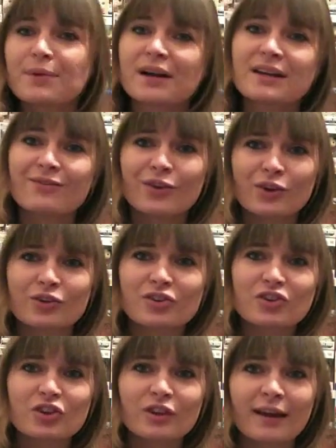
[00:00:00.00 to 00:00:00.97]
but I never got
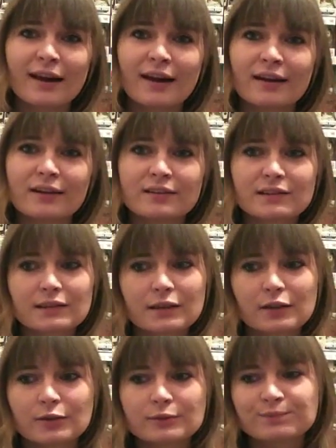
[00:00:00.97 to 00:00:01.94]
to do that, so
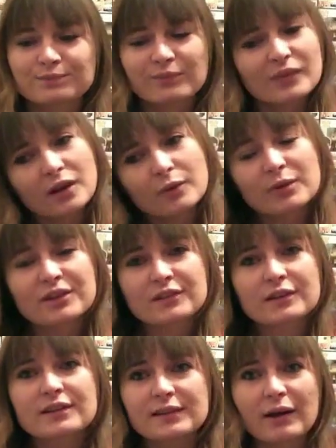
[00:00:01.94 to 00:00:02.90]
we're
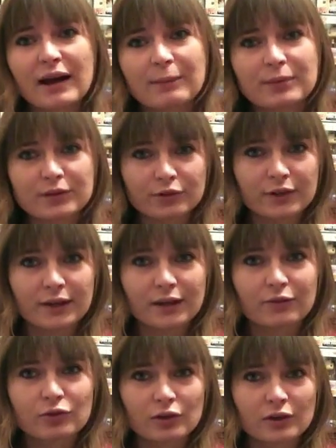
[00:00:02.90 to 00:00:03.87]
just gonna see what happens really.
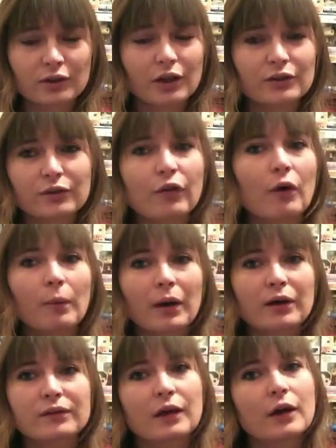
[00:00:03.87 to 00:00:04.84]
I've got loads of
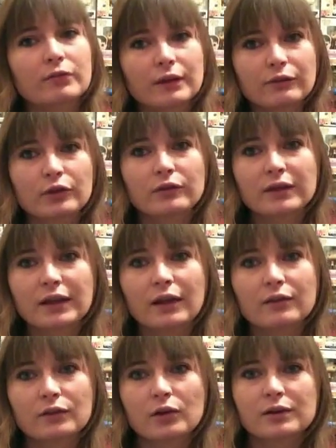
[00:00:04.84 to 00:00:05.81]
photos, hopefully a few
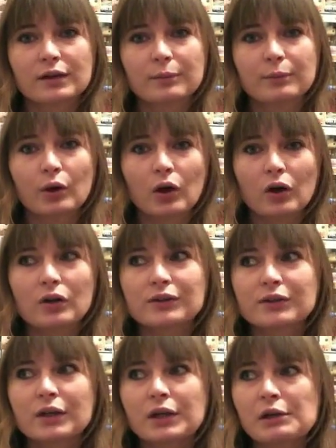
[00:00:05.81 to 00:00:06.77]
videos I'm gonna put
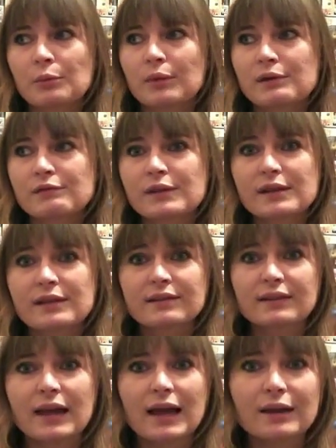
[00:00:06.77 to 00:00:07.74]
on with
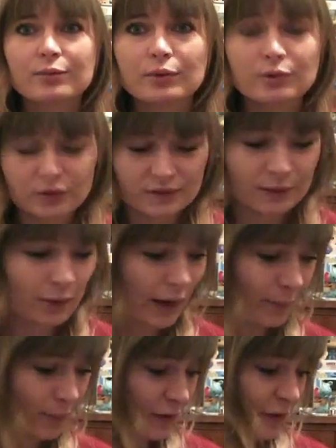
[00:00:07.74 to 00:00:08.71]
this, and we're gonna see what
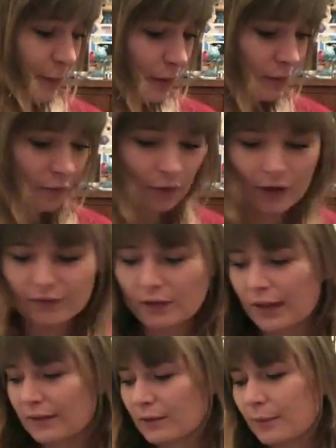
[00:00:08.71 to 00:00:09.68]
happens. But
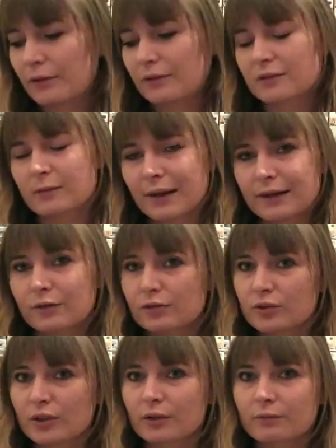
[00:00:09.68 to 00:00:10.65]
first I guess I better explain
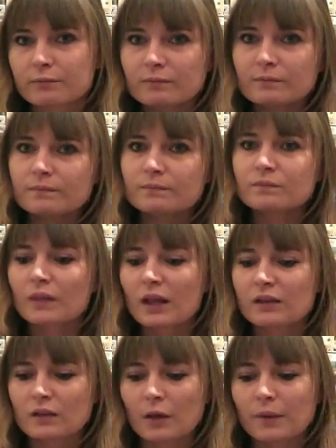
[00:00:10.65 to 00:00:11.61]
all to you.
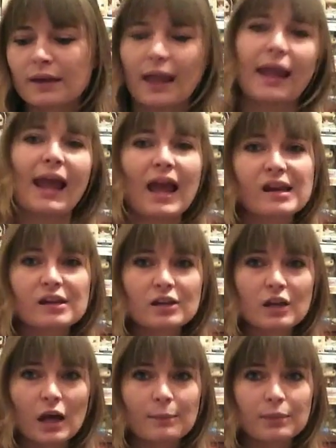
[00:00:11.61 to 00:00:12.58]
So he
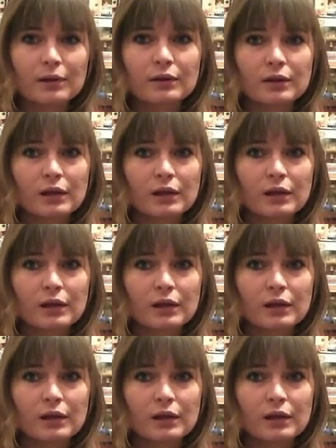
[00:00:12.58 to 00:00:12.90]
ended up